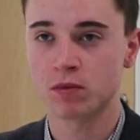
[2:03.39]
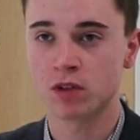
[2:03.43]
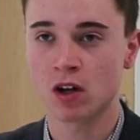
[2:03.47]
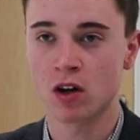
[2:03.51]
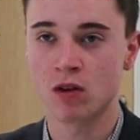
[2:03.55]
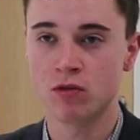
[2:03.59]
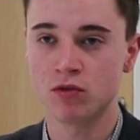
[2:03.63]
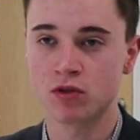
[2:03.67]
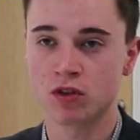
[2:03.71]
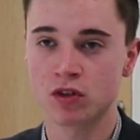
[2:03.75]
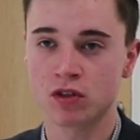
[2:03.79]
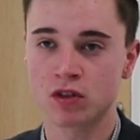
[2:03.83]

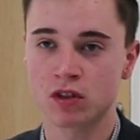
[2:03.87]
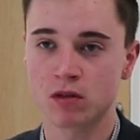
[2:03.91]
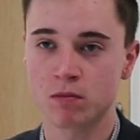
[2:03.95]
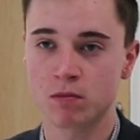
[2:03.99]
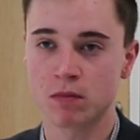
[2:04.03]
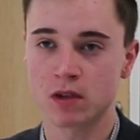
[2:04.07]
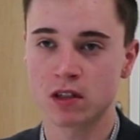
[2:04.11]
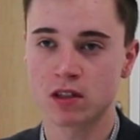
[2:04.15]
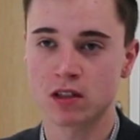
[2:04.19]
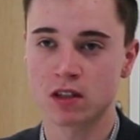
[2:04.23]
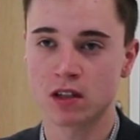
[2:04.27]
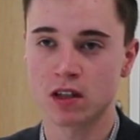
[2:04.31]
Don't just
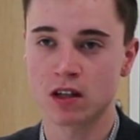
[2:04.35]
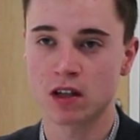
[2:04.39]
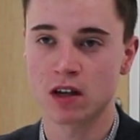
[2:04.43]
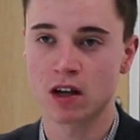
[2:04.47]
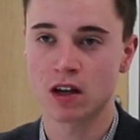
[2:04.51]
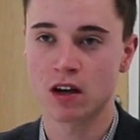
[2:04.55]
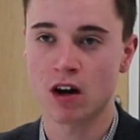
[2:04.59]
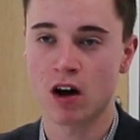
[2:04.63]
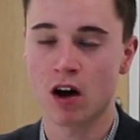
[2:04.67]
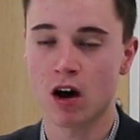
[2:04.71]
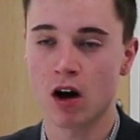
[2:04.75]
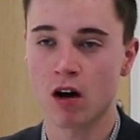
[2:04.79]
submit it
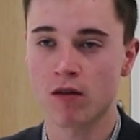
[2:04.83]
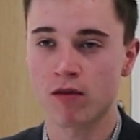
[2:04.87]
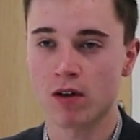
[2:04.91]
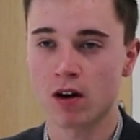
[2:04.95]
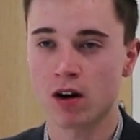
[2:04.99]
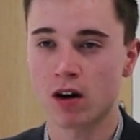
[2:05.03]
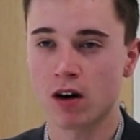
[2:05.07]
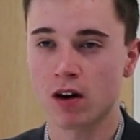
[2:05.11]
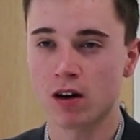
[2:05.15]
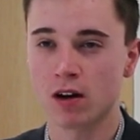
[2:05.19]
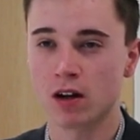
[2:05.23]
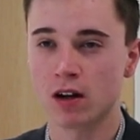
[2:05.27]
and
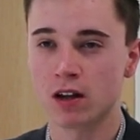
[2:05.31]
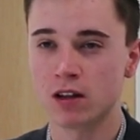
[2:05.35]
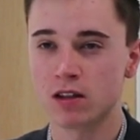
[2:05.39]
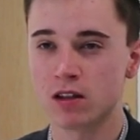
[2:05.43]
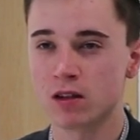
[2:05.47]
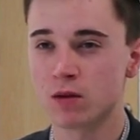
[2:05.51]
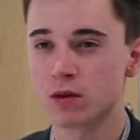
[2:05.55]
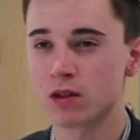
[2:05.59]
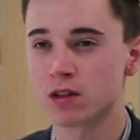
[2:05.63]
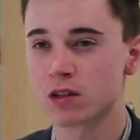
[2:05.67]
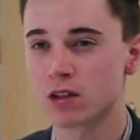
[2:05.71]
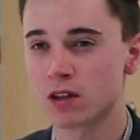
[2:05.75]
half-heartedly
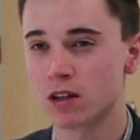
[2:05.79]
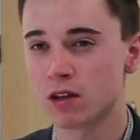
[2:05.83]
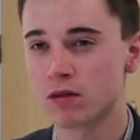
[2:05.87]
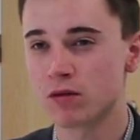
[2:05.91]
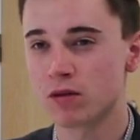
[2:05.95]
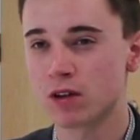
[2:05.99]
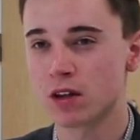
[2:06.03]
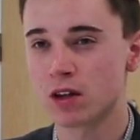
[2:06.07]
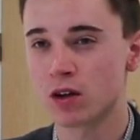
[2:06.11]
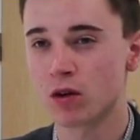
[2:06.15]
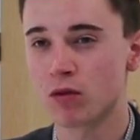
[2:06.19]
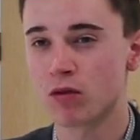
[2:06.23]
do a
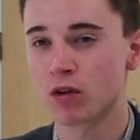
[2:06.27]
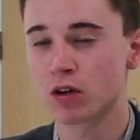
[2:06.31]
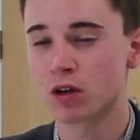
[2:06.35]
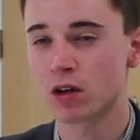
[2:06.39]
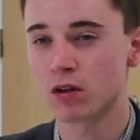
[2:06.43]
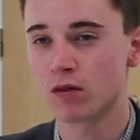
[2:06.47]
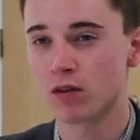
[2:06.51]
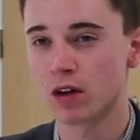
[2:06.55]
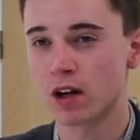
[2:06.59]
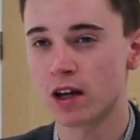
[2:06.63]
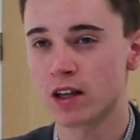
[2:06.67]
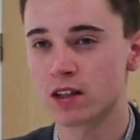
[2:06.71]
CV or a
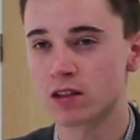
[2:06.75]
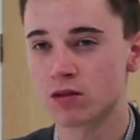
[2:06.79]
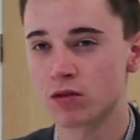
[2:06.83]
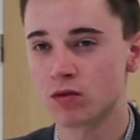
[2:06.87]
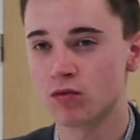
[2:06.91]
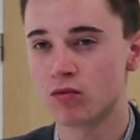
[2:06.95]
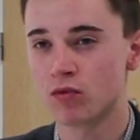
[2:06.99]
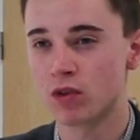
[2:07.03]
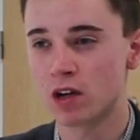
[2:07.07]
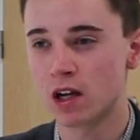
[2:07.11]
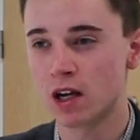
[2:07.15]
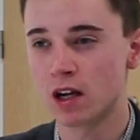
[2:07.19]
cover letter.
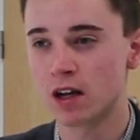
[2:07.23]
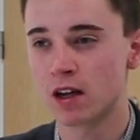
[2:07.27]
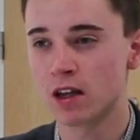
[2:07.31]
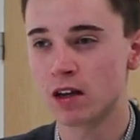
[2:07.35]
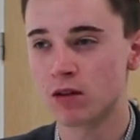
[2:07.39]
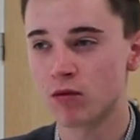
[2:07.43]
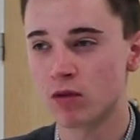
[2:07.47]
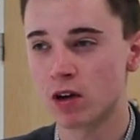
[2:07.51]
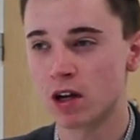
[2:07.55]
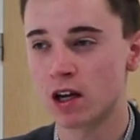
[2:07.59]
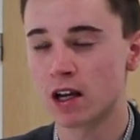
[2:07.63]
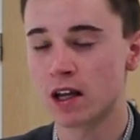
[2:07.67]

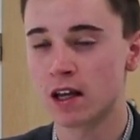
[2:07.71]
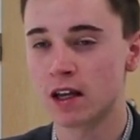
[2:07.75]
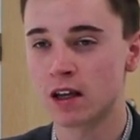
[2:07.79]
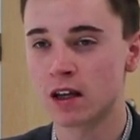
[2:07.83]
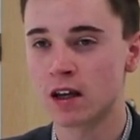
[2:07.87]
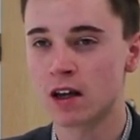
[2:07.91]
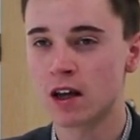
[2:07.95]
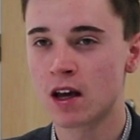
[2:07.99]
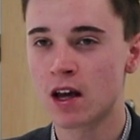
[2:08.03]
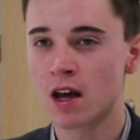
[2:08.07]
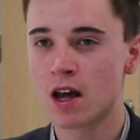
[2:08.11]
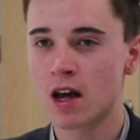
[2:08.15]
Really, really
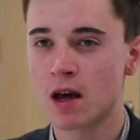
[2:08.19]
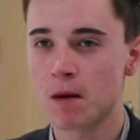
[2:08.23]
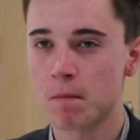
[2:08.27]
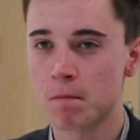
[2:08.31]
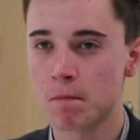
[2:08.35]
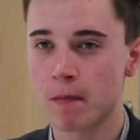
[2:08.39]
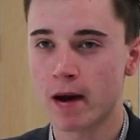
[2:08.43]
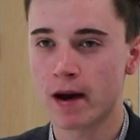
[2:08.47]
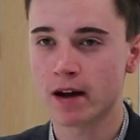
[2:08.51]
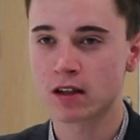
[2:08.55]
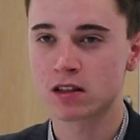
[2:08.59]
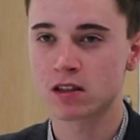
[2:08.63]

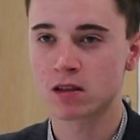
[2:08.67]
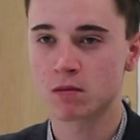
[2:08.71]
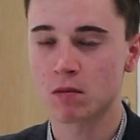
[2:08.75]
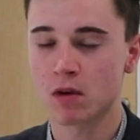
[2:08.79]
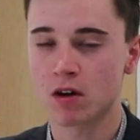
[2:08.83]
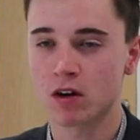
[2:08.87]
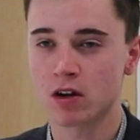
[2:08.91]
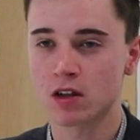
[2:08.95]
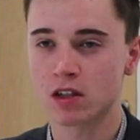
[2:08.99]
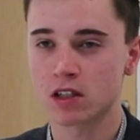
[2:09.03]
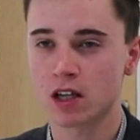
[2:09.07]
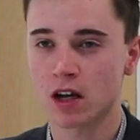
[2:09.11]

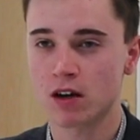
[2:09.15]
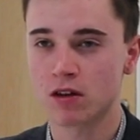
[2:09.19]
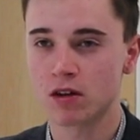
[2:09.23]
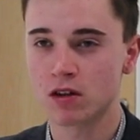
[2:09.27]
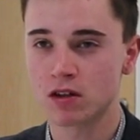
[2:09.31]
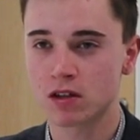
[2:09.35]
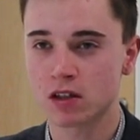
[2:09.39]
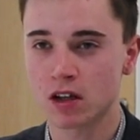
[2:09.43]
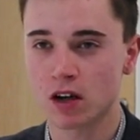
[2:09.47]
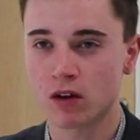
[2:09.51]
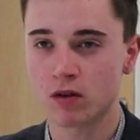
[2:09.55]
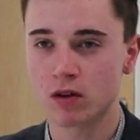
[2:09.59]
maximise how
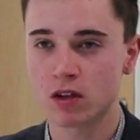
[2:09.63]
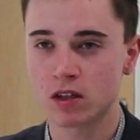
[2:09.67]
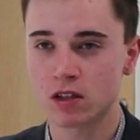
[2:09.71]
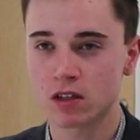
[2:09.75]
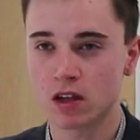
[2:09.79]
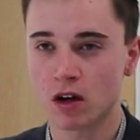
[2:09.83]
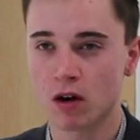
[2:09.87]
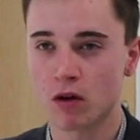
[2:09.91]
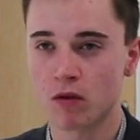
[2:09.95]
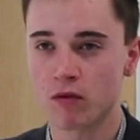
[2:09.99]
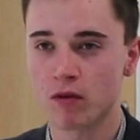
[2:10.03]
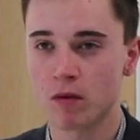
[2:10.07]
you sell
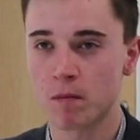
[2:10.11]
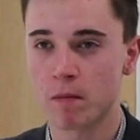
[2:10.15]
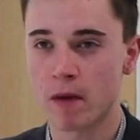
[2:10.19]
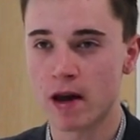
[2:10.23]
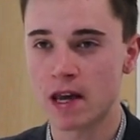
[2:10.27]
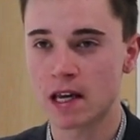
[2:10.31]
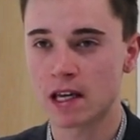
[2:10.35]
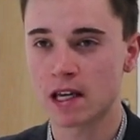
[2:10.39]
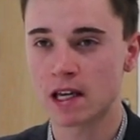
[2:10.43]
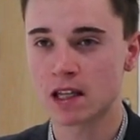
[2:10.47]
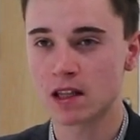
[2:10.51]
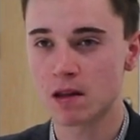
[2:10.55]
yourself and
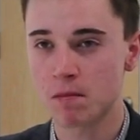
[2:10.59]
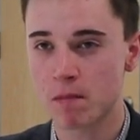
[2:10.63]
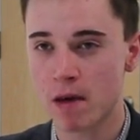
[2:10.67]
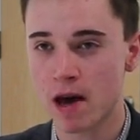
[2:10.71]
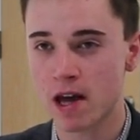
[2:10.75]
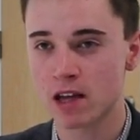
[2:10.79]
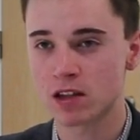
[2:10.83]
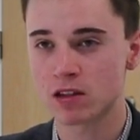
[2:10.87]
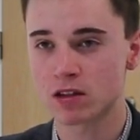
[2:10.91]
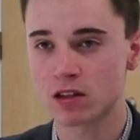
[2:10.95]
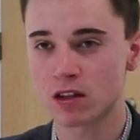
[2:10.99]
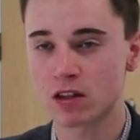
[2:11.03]
make it the
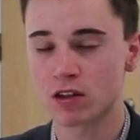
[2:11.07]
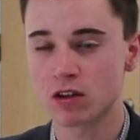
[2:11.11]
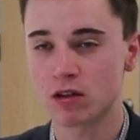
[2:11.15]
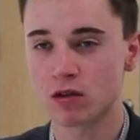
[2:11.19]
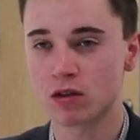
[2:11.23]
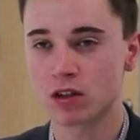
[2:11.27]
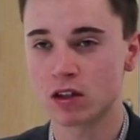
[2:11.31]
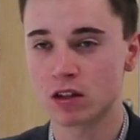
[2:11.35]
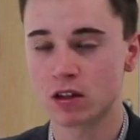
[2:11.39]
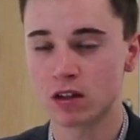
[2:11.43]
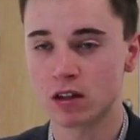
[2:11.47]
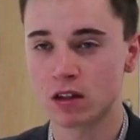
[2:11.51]
best that you
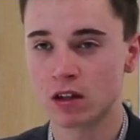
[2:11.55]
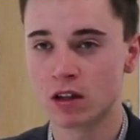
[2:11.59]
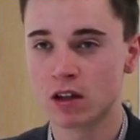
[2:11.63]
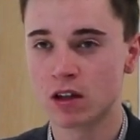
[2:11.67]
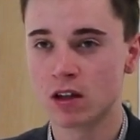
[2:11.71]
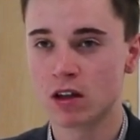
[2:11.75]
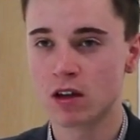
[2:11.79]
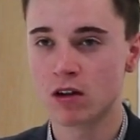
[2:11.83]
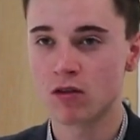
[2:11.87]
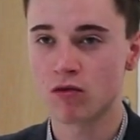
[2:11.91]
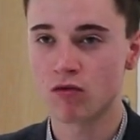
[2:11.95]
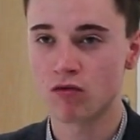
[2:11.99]
can
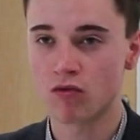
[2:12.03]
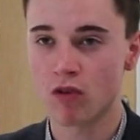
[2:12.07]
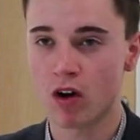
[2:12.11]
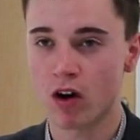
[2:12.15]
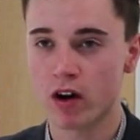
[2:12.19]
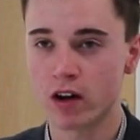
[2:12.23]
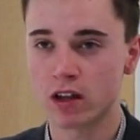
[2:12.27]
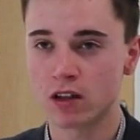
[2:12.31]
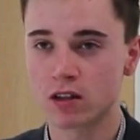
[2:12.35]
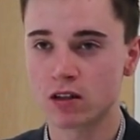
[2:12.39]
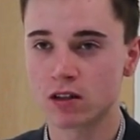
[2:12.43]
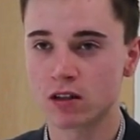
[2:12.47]

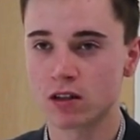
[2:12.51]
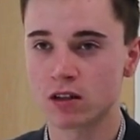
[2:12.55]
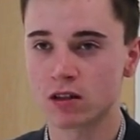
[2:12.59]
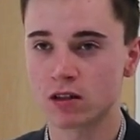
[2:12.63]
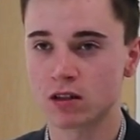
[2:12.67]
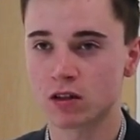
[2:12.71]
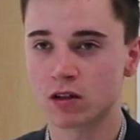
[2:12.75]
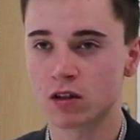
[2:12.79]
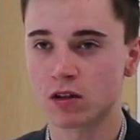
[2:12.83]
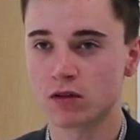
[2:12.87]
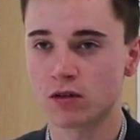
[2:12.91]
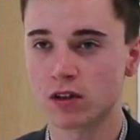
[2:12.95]
write as
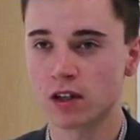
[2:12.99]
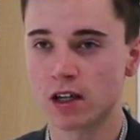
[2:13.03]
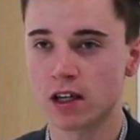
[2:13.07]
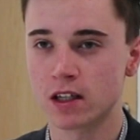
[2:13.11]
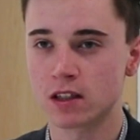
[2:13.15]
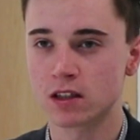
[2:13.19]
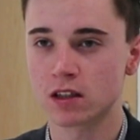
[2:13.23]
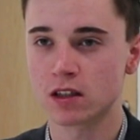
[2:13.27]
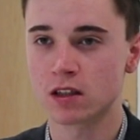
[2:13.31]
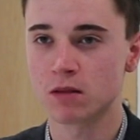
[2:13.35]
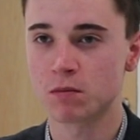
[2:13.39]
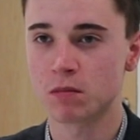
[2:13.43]
a cover
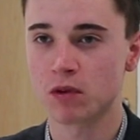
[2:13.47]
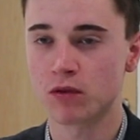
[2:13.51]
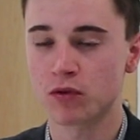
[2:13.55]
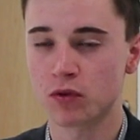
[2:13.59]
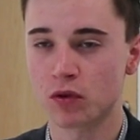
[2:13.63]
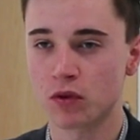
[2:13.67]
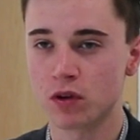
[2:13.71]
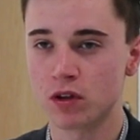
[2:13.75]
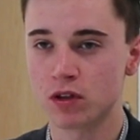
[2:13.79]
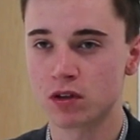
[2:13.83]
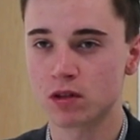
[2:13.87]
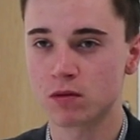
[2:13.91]
letter
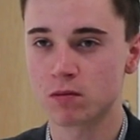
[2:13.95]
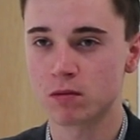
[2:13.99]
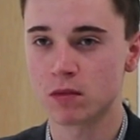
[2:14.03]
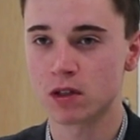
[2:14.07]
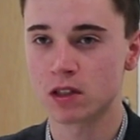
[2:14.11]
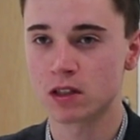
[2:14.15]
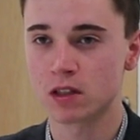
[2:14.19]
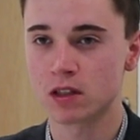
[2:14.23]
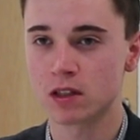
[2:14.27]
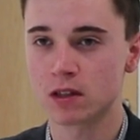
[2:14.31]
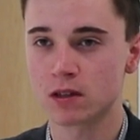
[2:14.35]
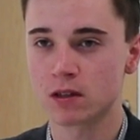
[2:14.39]
before you
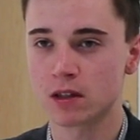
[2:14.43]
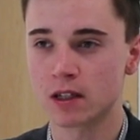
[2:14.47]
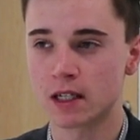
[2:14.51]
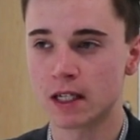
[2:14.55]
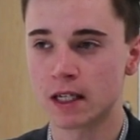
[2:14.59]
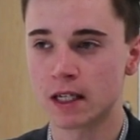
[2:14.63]
submit it.